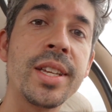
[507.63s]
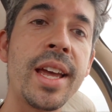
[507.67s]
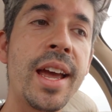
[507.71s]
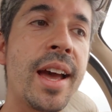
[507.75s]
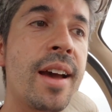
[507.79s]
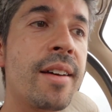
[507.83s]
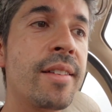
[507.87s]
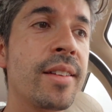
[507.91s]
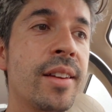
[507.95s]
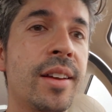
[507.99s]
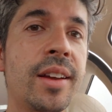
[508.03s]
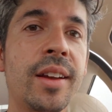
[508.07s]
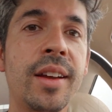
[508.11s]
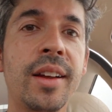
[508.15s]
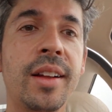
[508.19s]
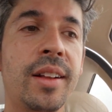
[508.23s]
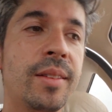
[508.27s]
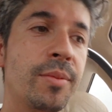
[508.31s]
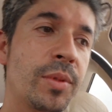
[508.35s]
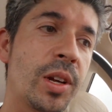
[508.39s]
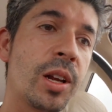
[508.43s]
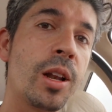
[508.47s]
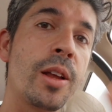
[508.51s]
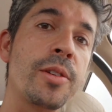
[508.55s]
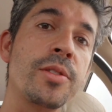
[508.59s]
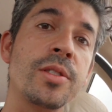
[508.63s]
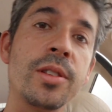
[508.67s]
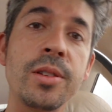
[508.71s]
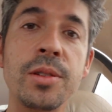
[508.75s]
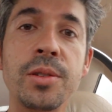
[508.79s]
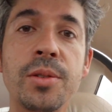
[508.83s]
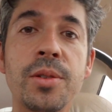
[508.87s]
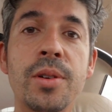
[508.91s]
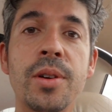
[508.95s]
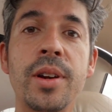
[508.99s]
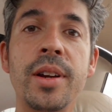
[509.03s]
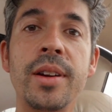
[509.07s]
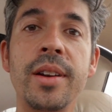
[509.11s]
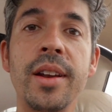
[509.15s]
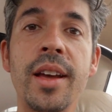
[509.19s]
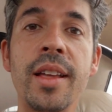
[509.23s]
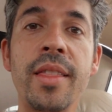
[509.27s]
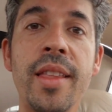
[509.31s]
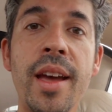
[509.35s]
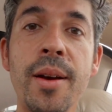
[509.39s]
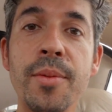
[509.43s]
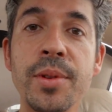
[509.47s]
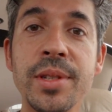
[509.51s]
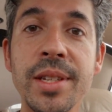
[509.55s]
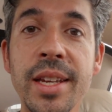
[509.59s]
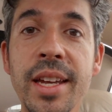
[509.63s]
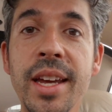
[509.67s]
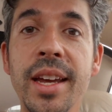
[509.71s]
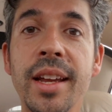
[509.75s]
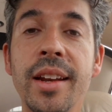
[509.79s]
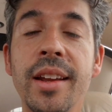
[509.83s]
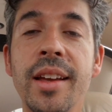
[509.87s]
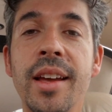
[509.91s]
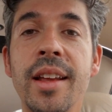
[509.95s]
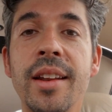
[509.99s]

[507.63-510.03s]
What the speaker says: out, closed the door and that was it.